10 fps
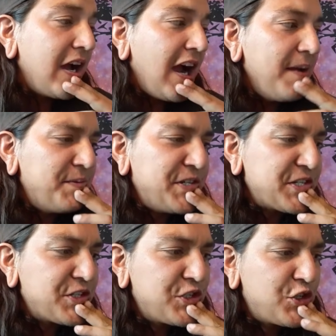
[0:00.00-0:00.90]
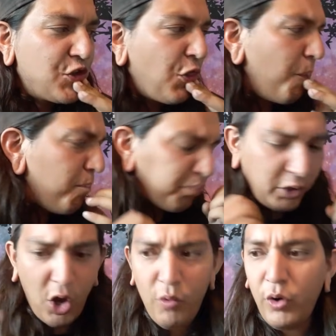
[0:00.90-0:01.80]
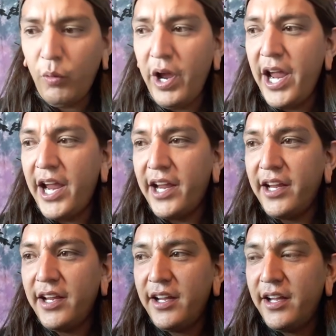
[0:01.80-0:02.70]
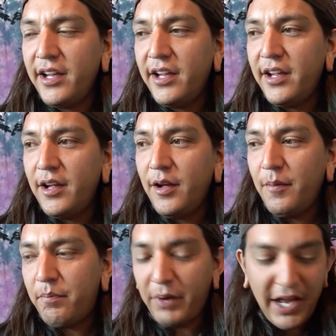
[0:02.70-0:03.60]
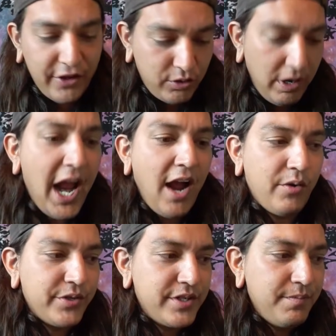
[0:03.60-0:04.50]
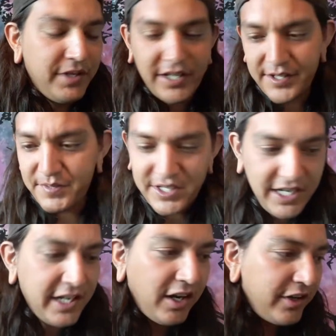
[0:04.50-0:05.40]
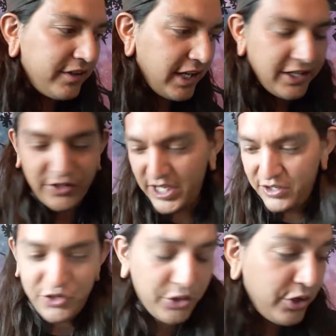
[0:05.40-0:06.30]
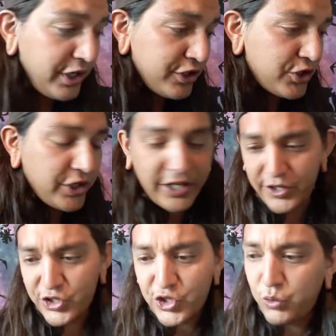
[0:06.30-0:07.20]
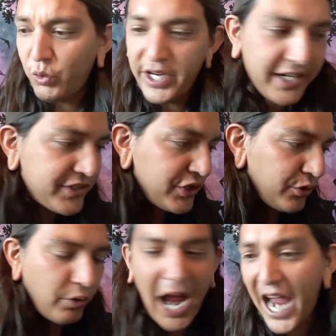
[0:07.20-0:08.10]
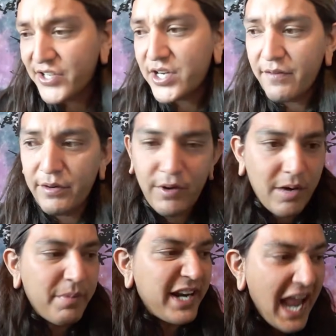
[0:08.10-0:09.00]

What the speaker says: I'm just blown away by the ground because I'm sitting on like in dirt and shit. There's twigs and grass everywhere, but